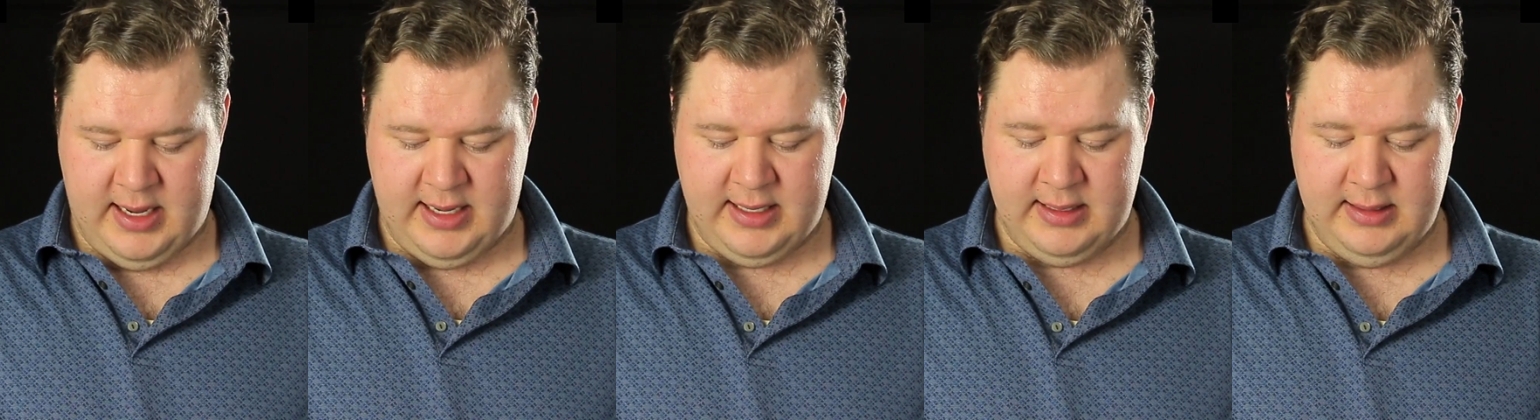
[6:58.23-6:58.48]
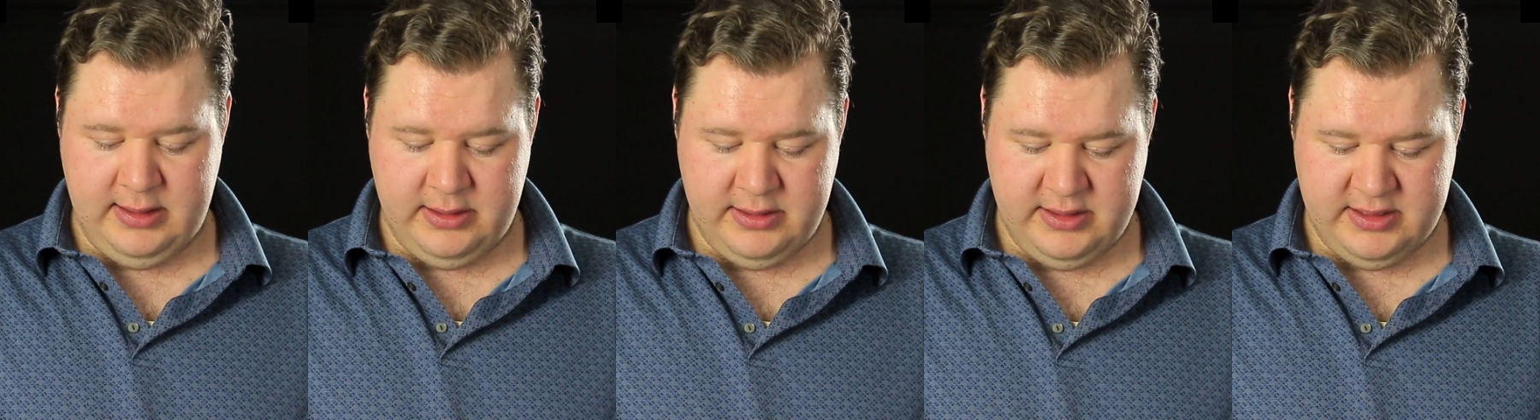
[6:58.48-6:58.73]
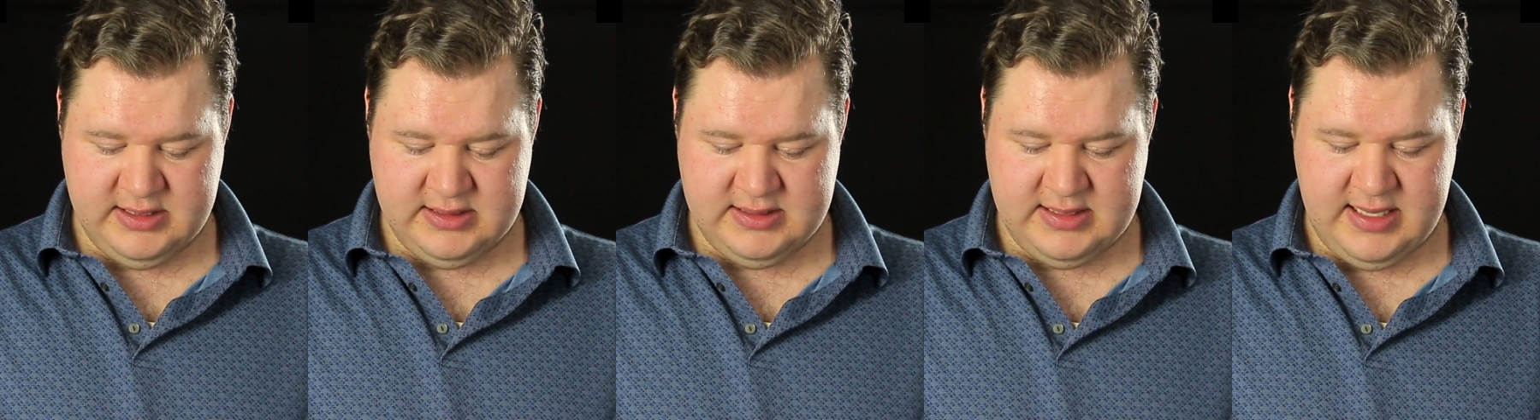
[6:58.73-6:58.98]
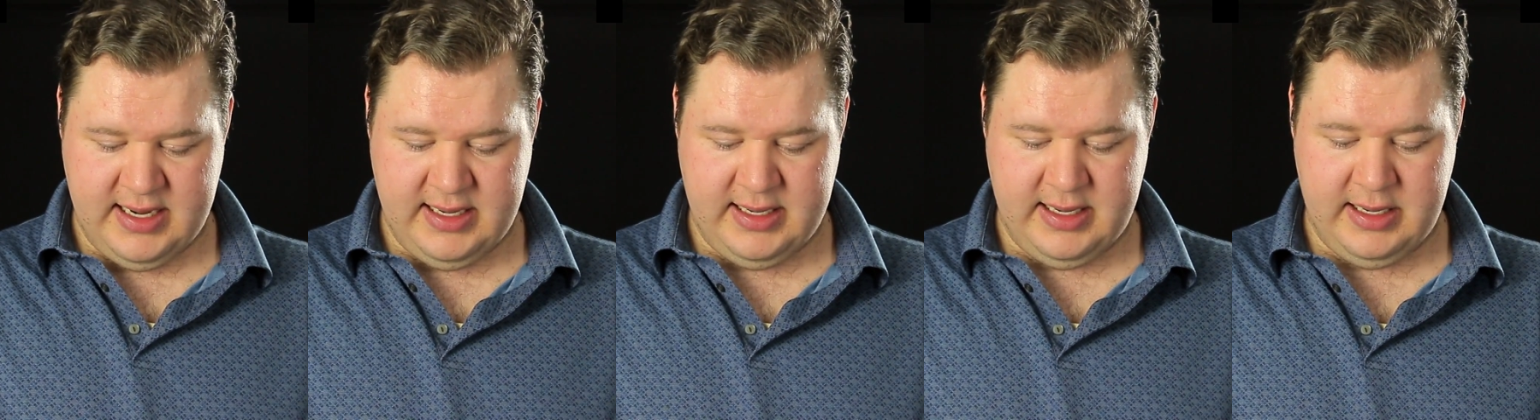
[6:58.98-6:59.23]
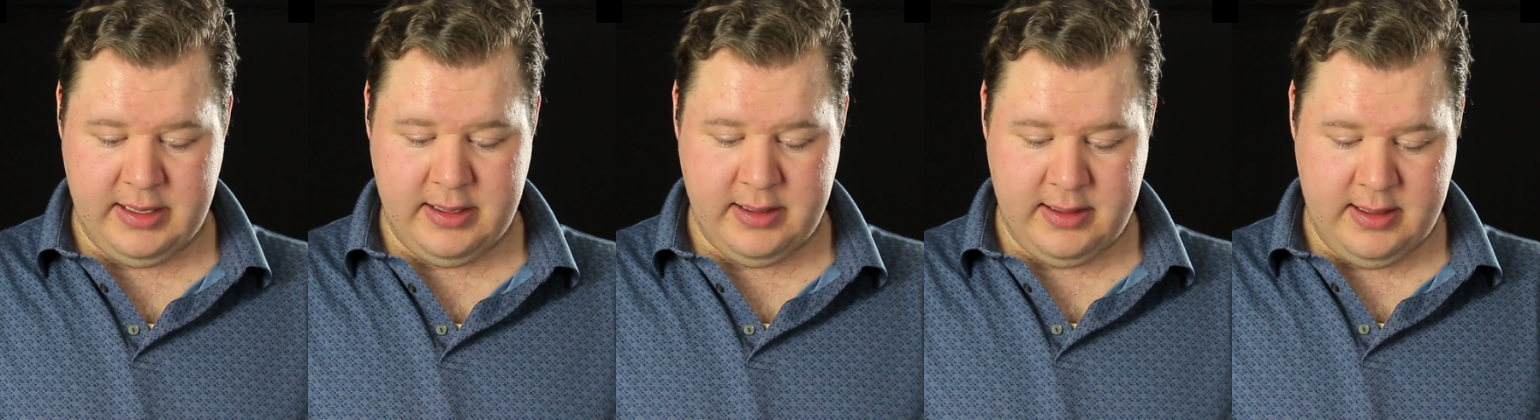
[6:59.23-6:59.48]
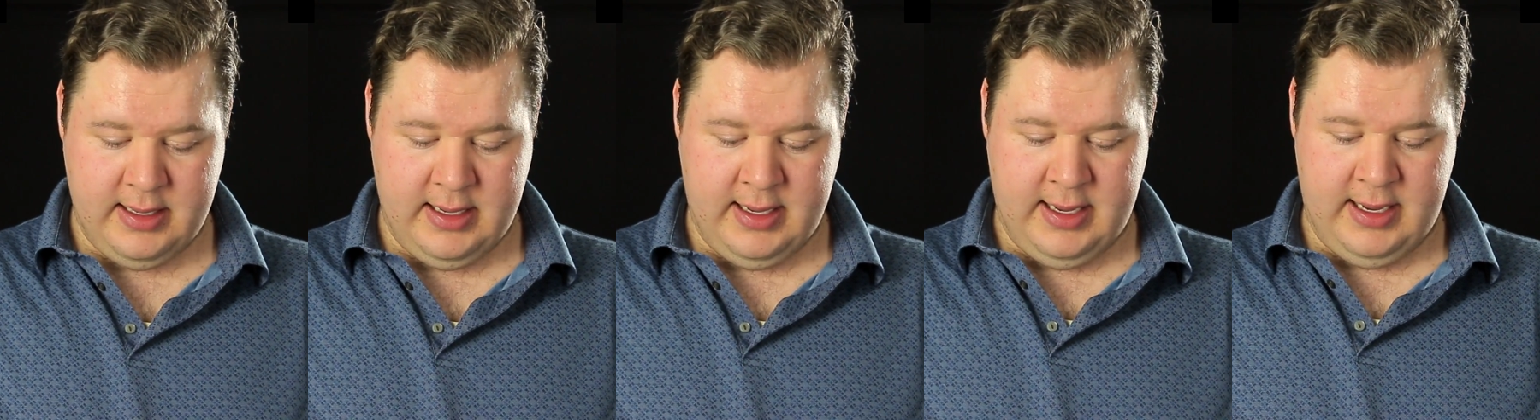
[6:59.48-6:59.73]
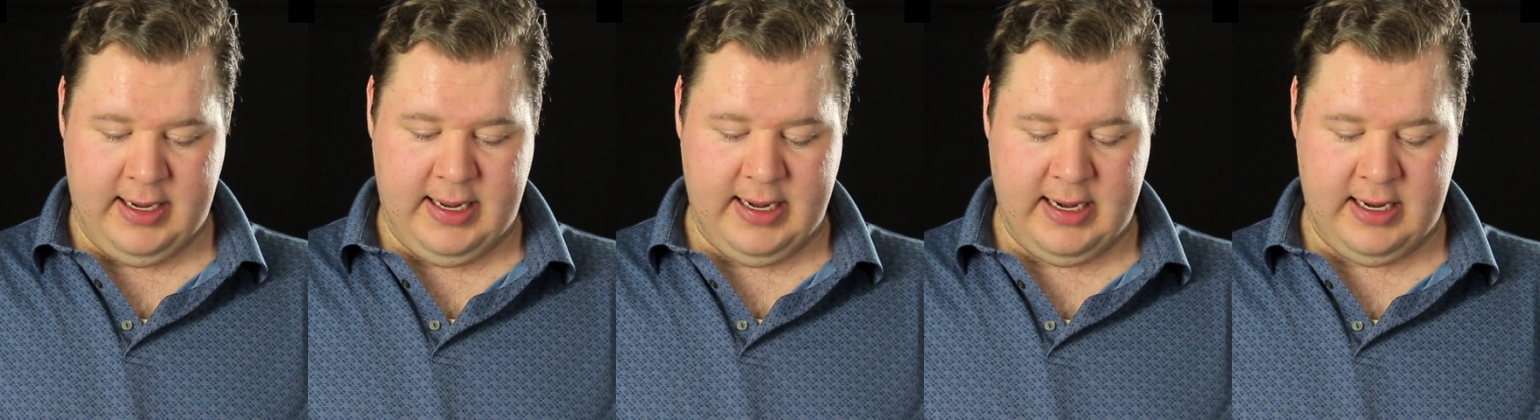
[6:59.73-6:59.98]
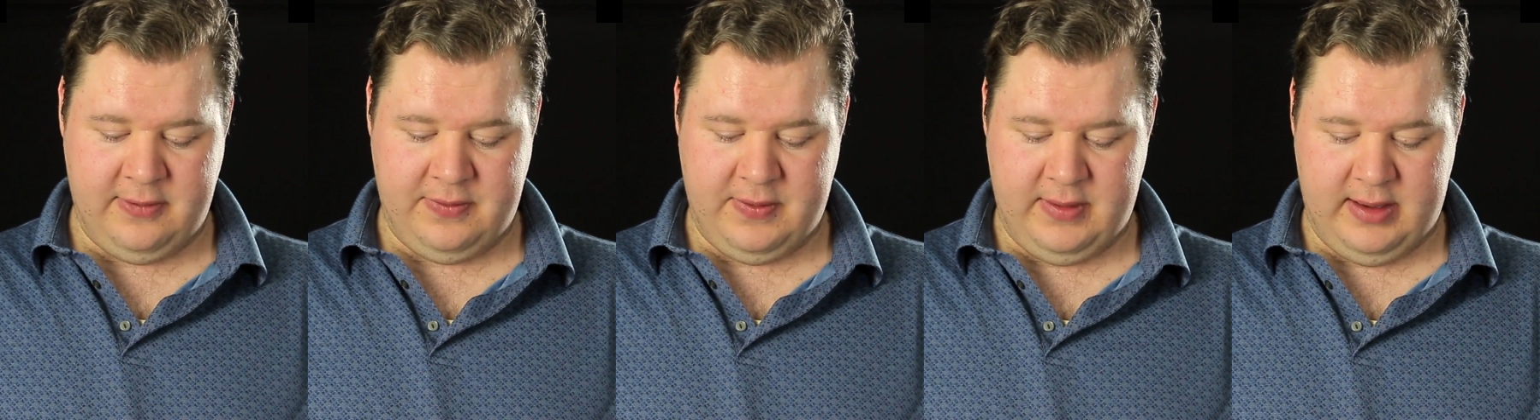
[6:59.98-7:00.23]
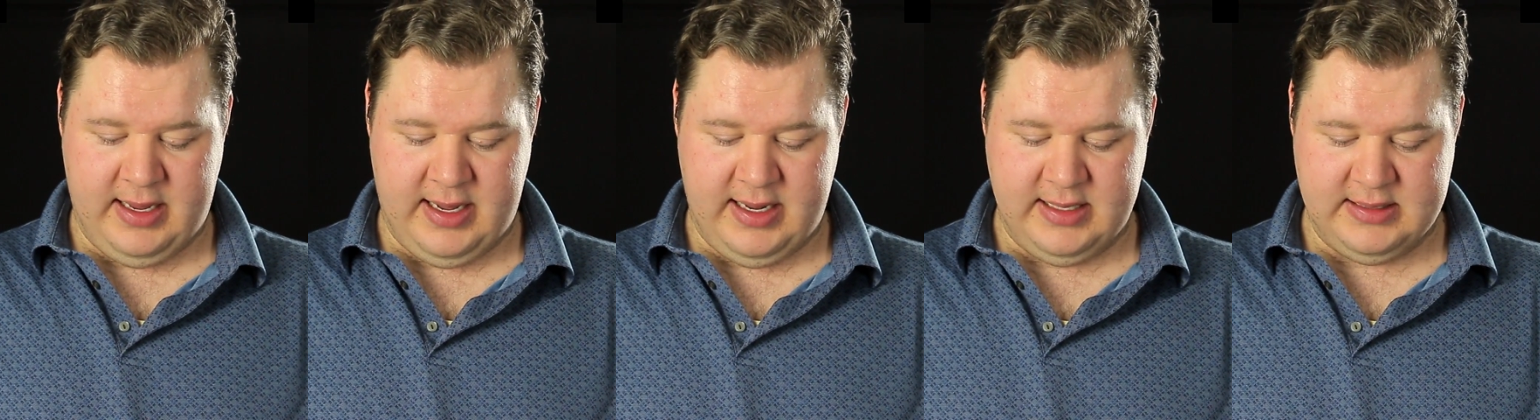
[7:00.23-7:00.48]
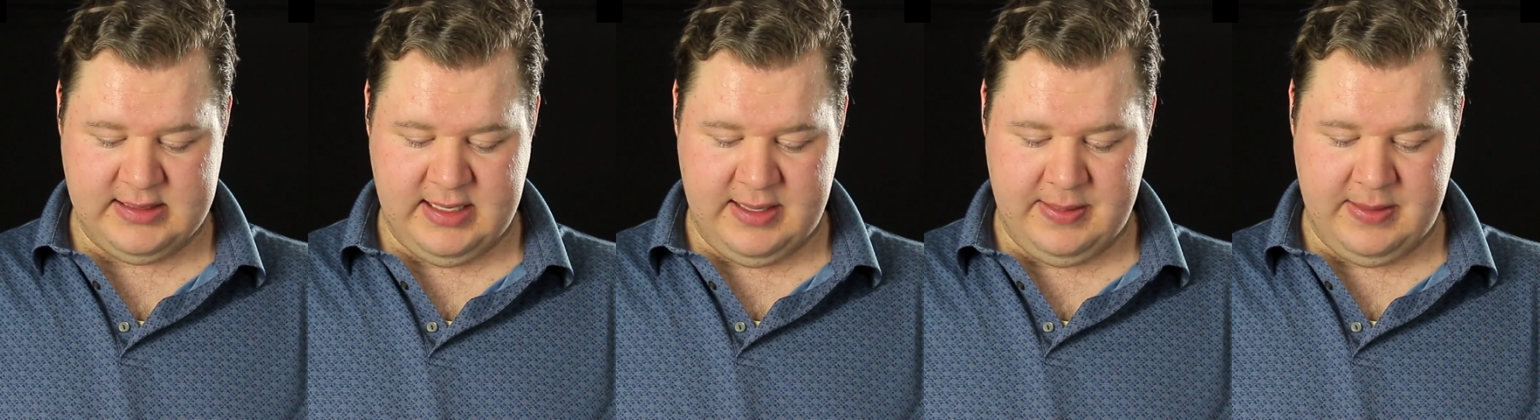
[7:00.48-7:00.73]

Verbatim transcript: I can literally just stand here, get out the lights